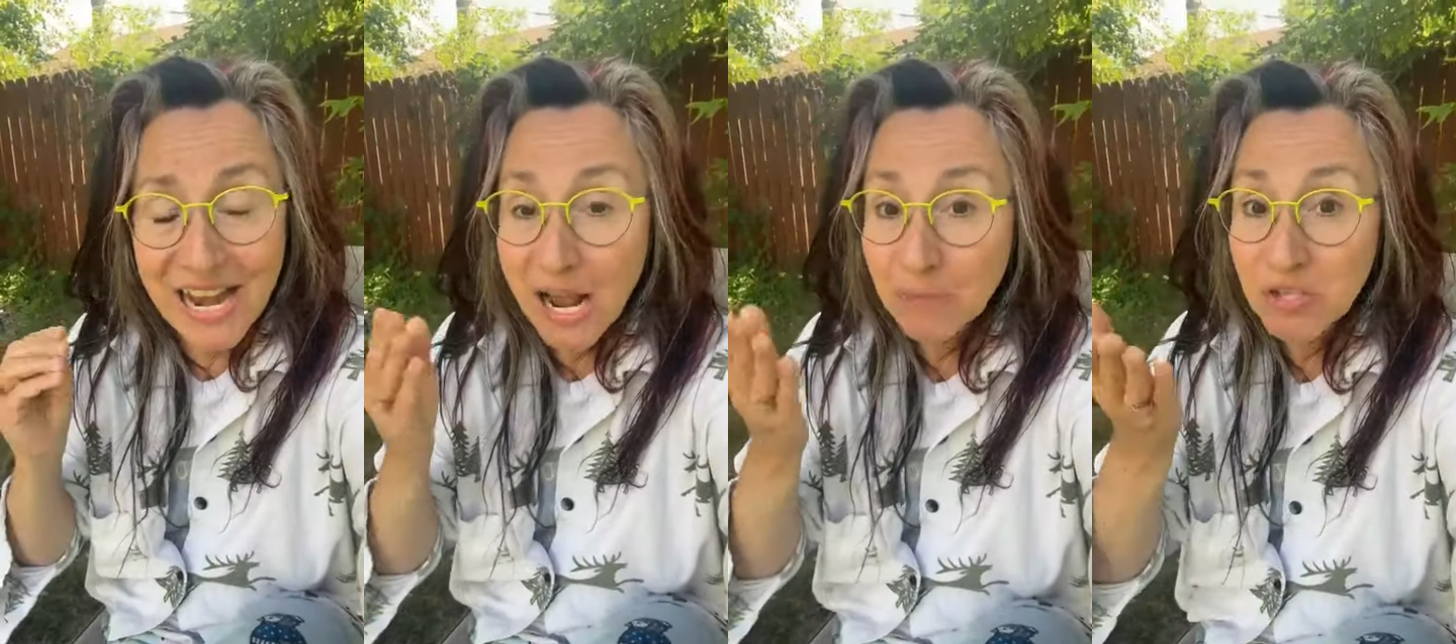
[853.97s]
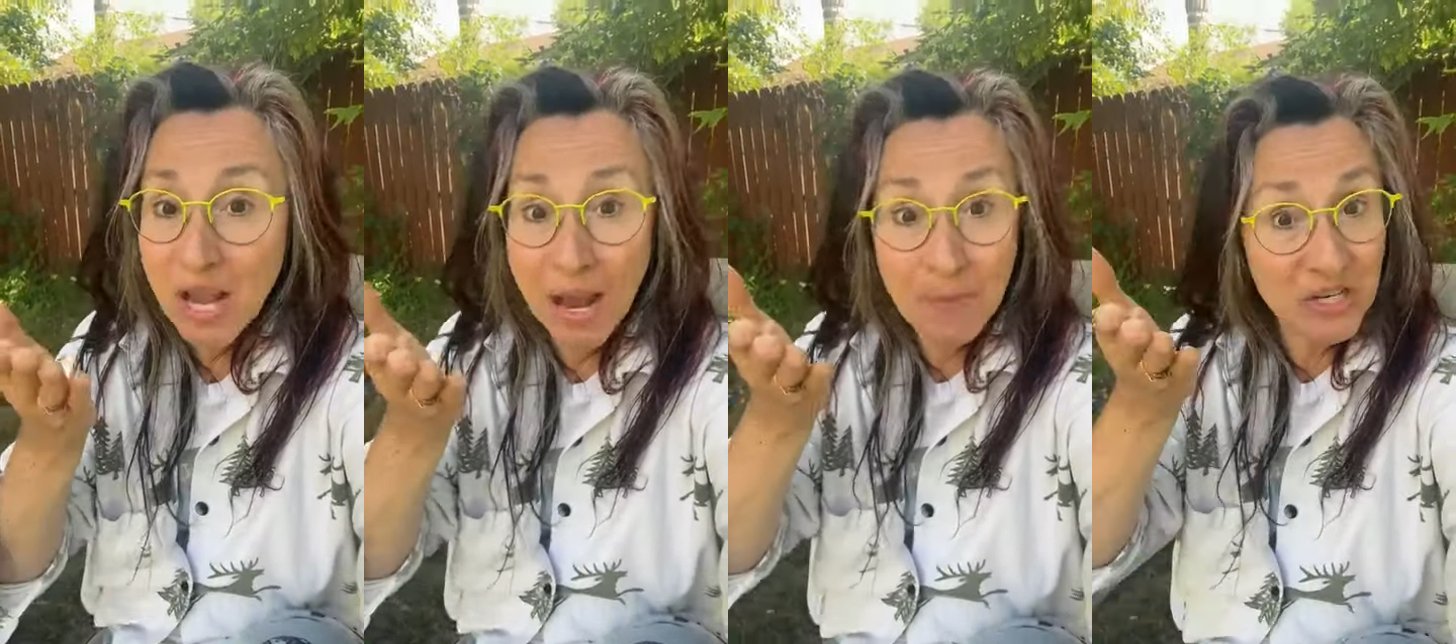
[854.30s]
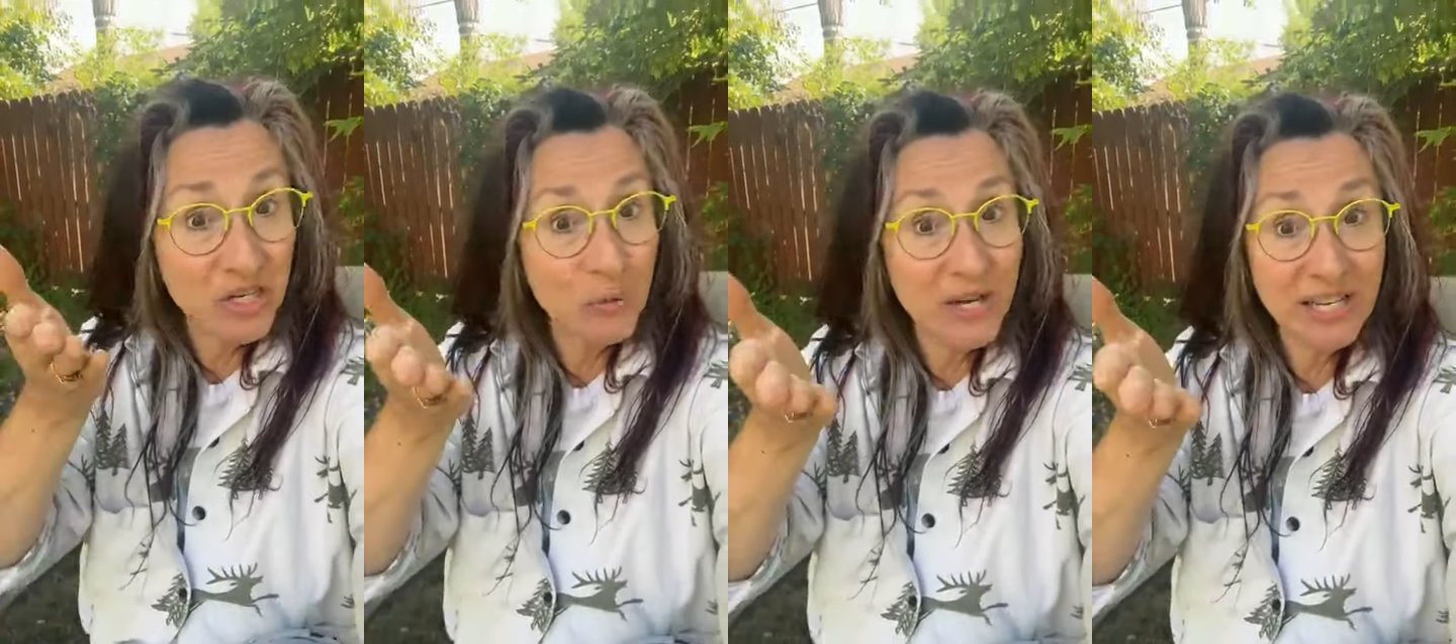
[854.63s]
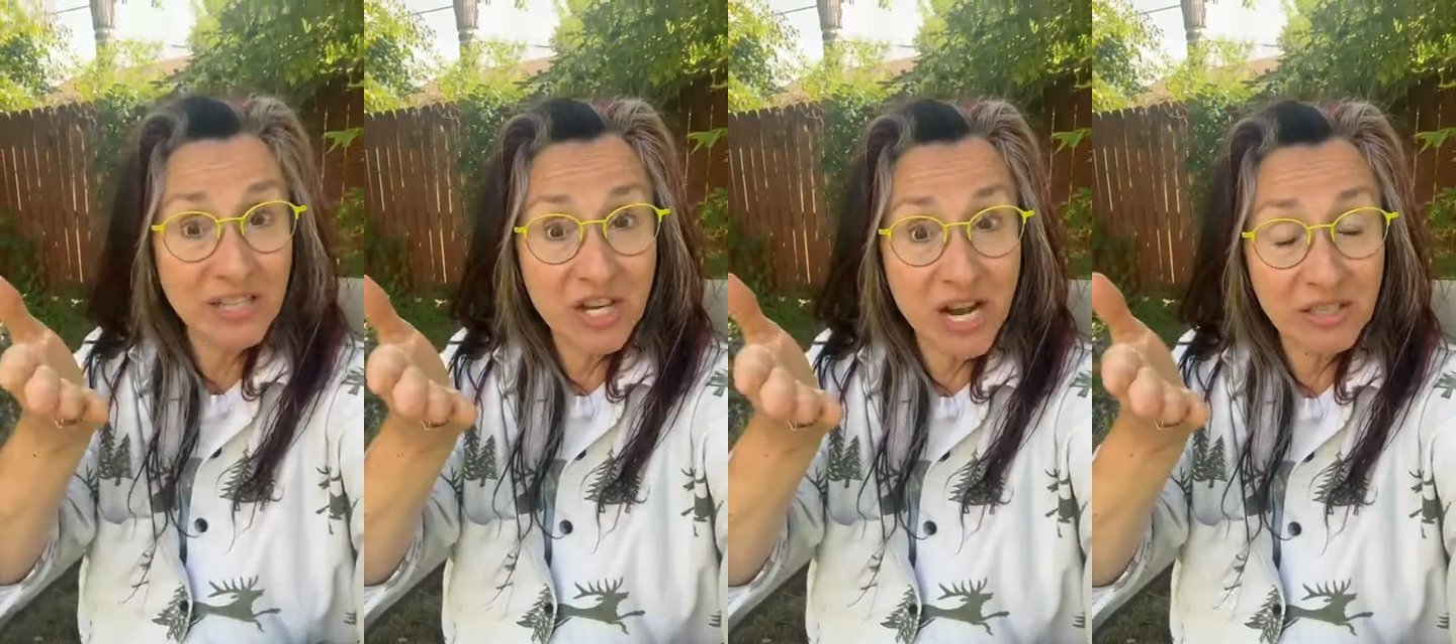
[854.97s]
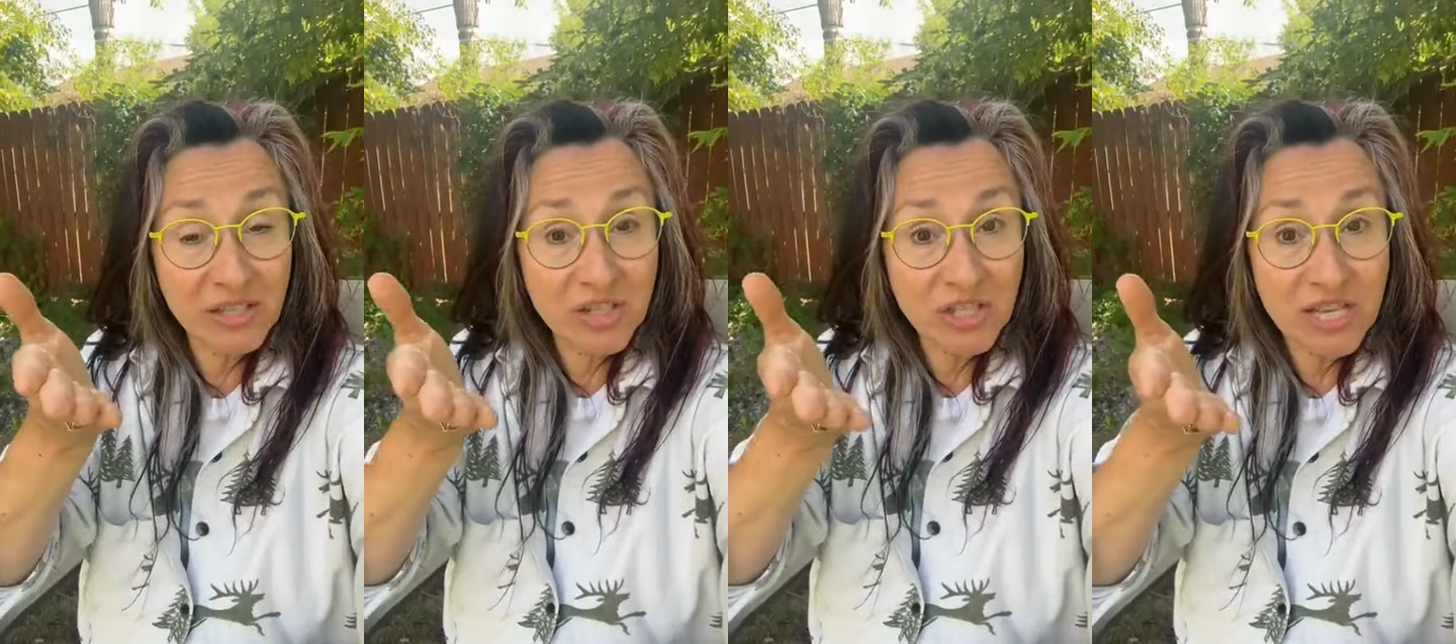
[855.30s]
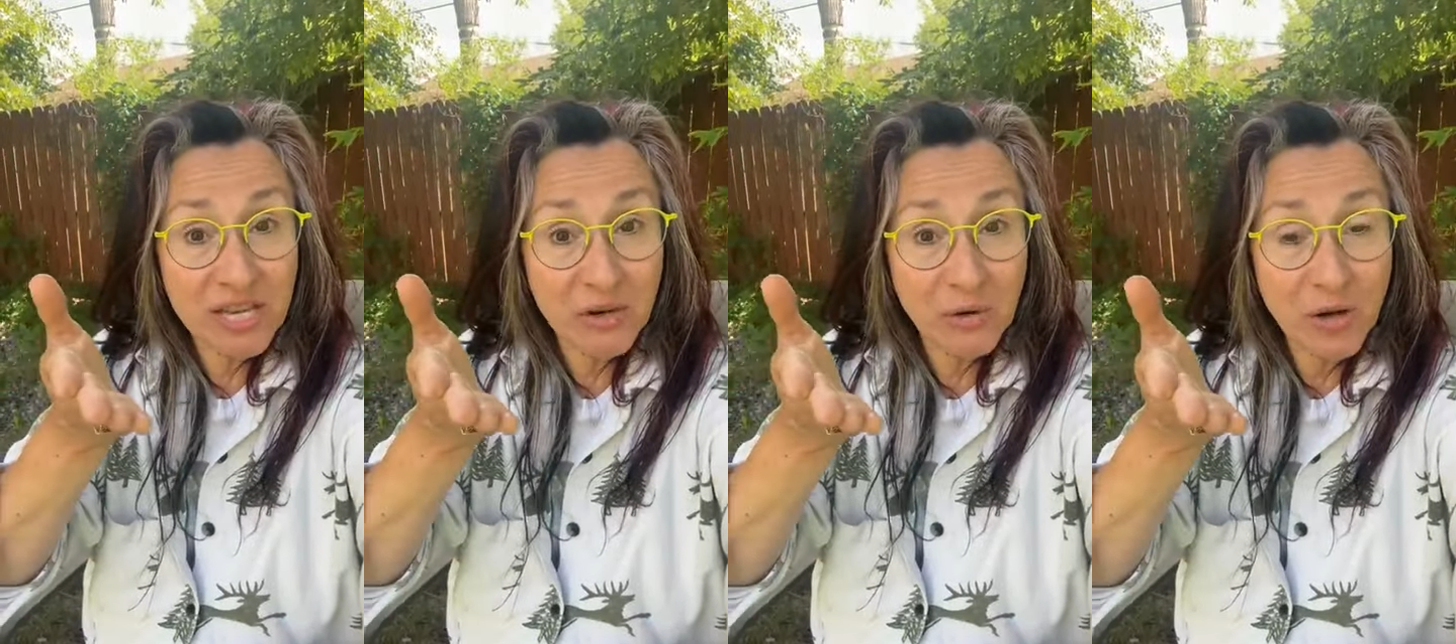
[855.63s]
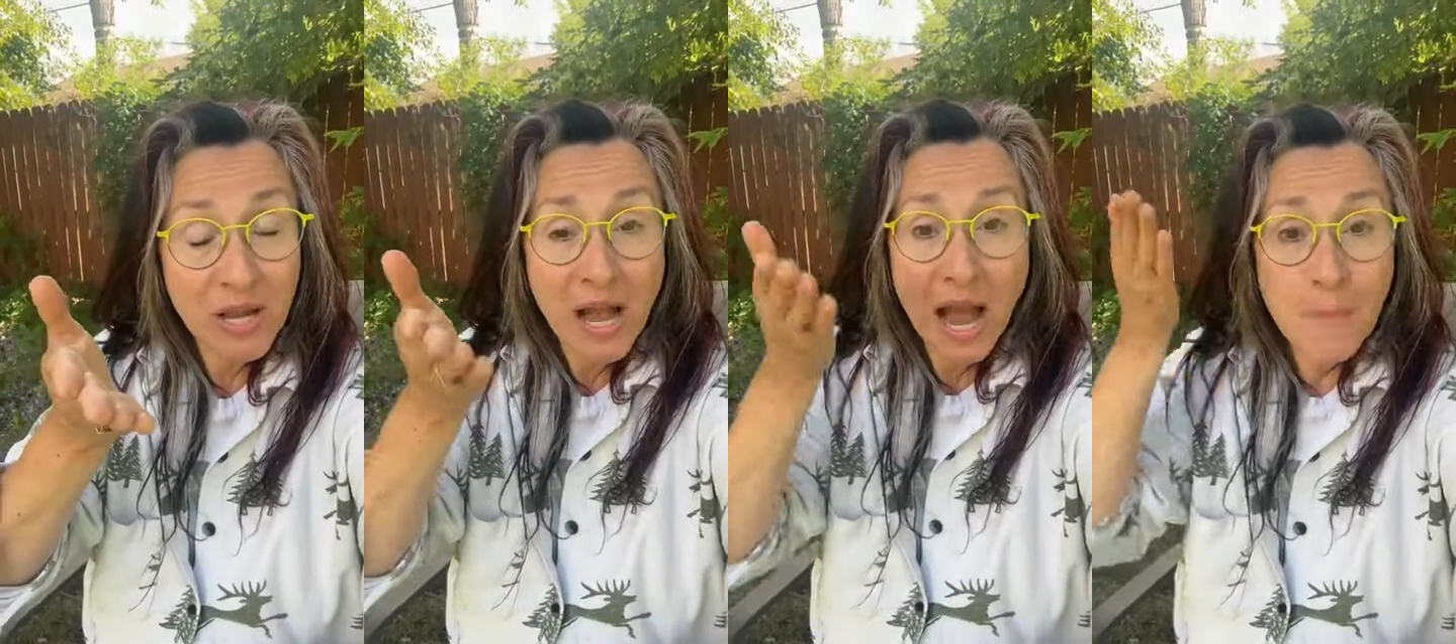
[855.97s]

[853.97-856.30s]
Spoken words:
And I'm issuing a challenge to you.